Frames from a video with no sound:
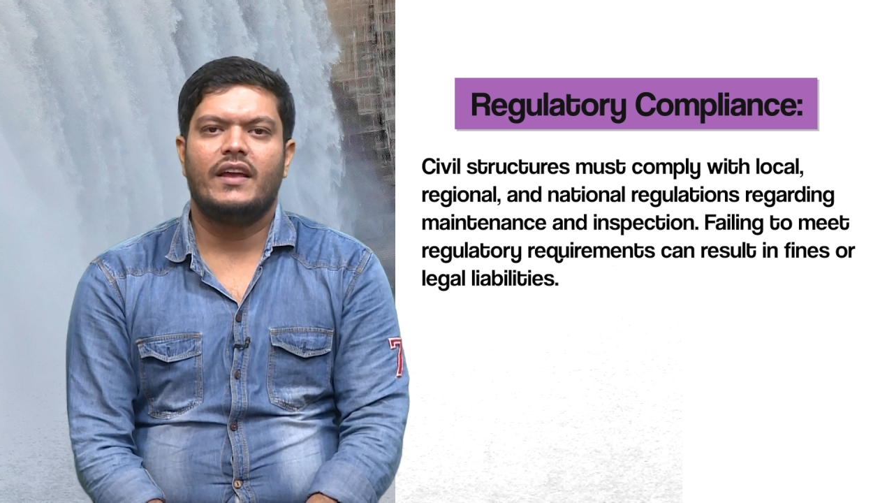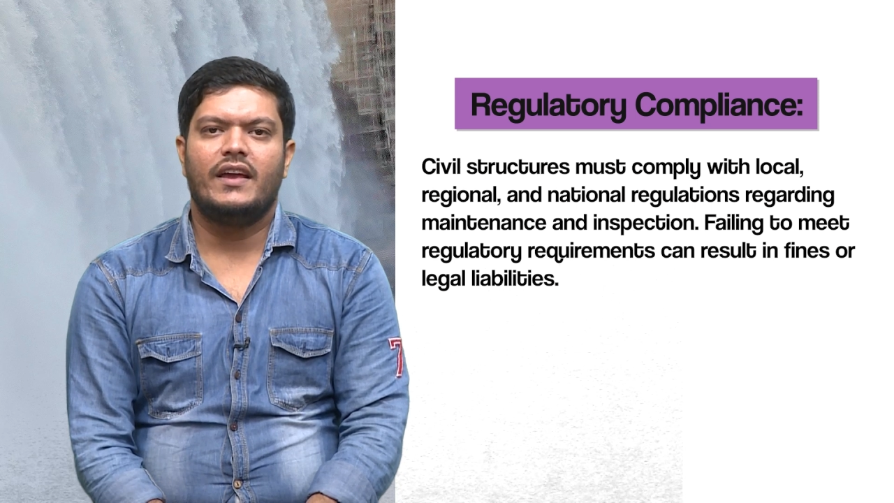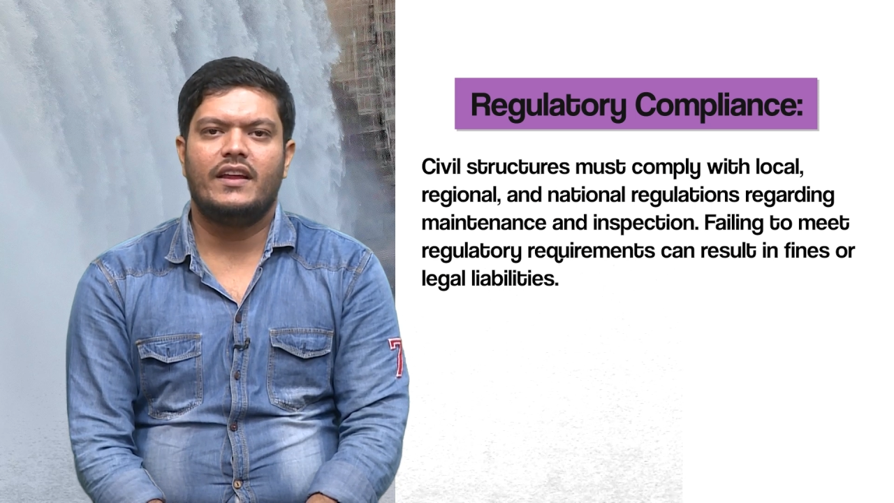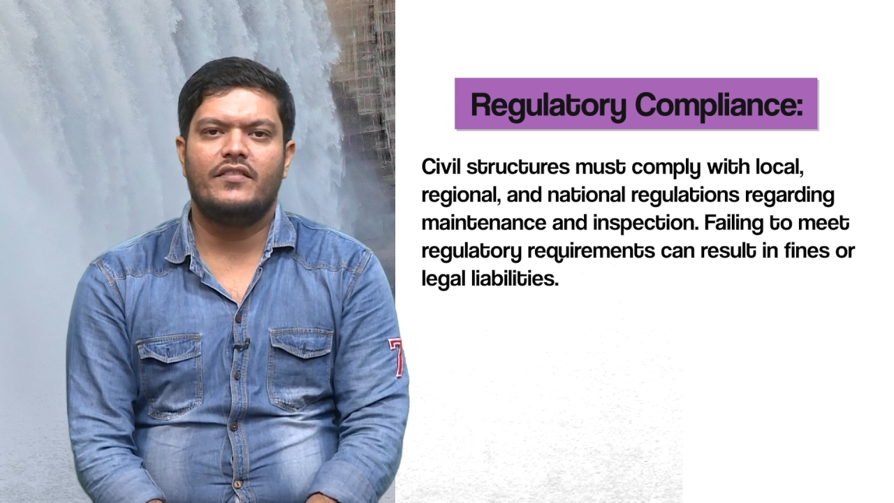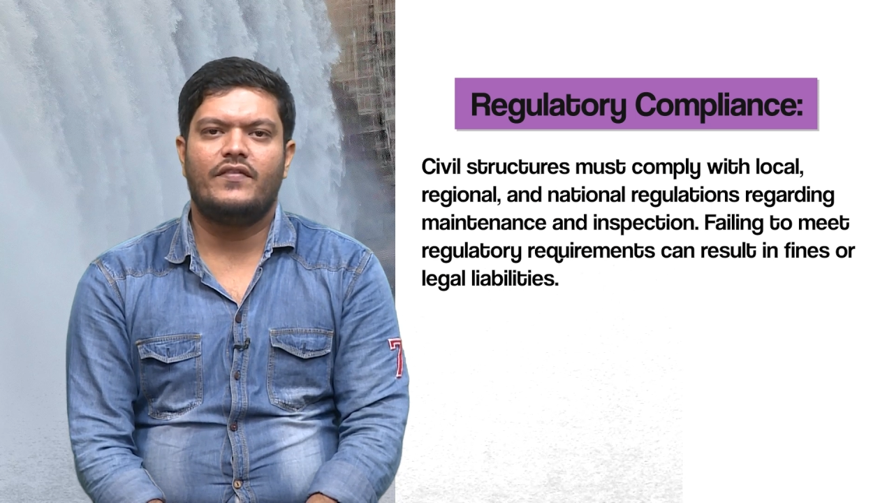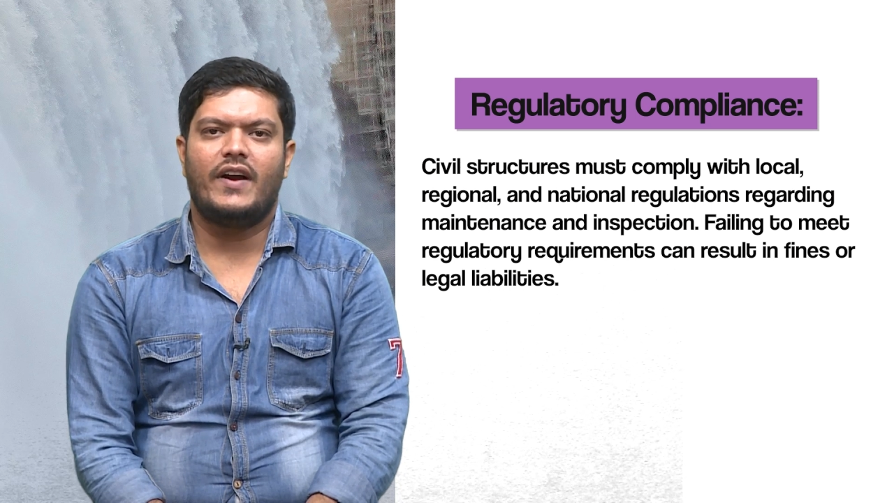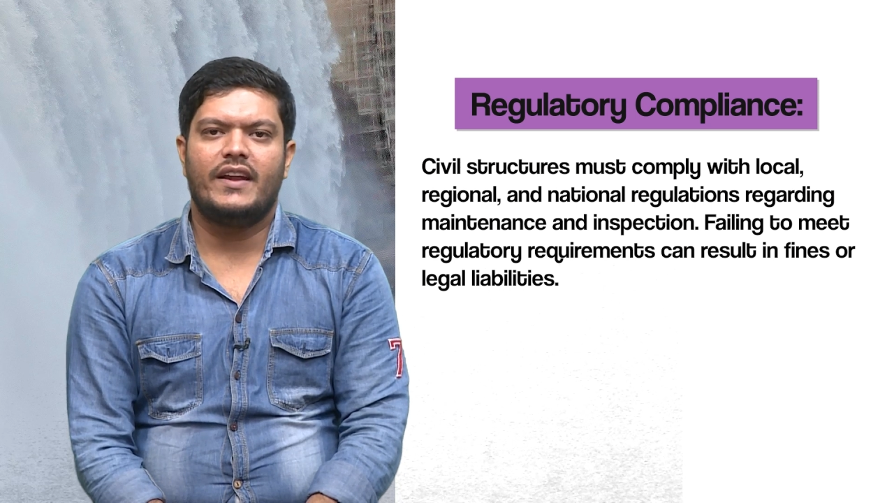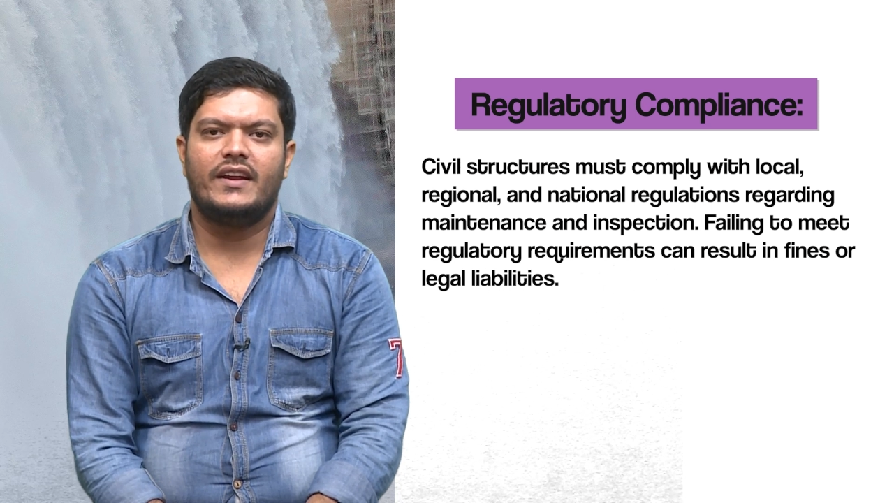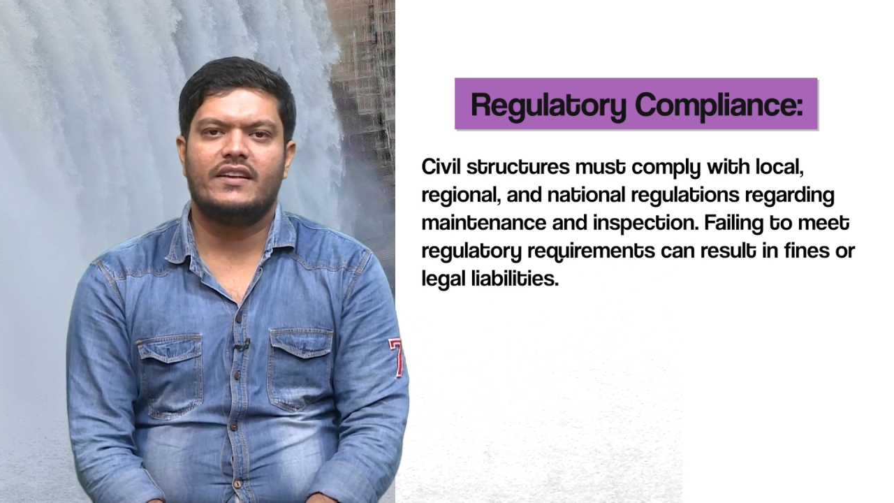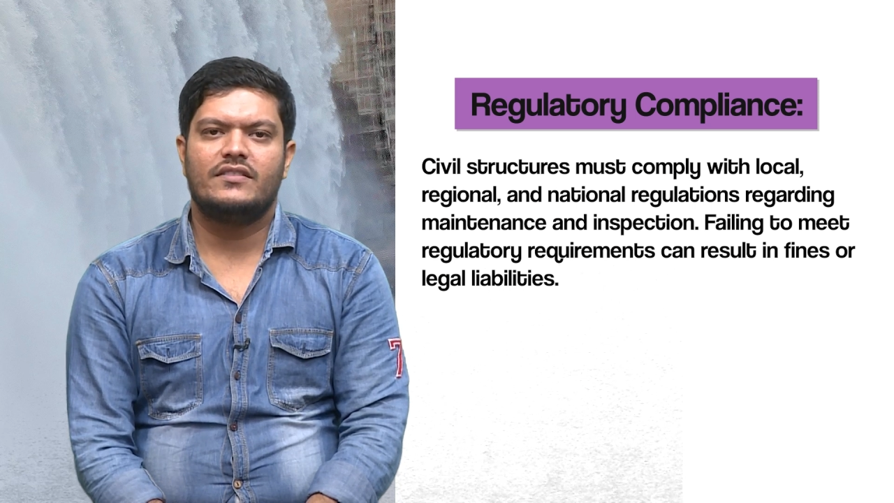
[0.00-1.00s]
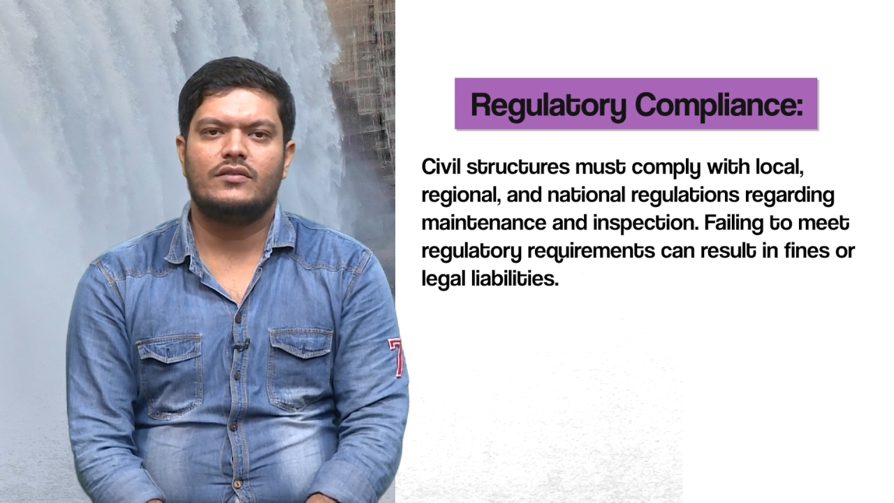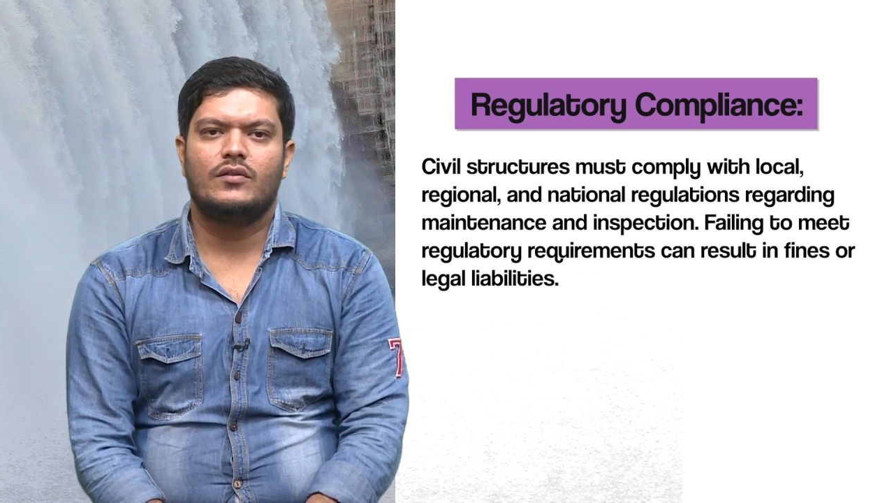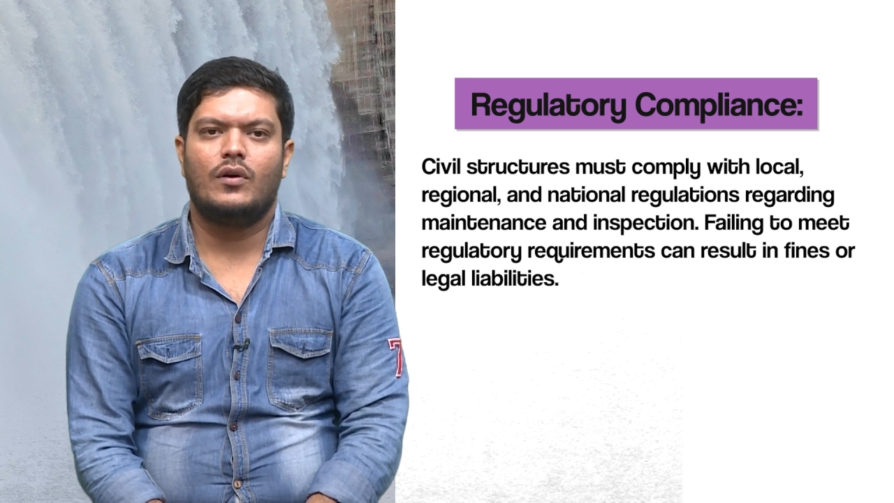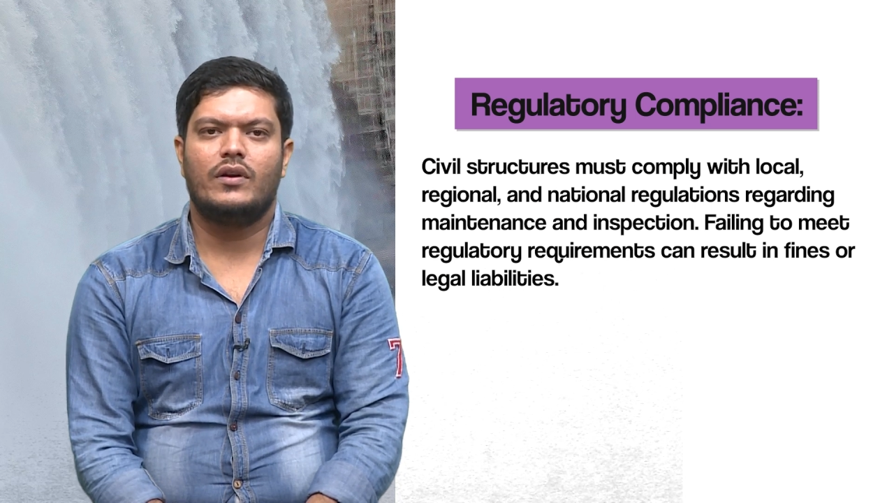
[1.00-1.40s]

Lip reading: in fines or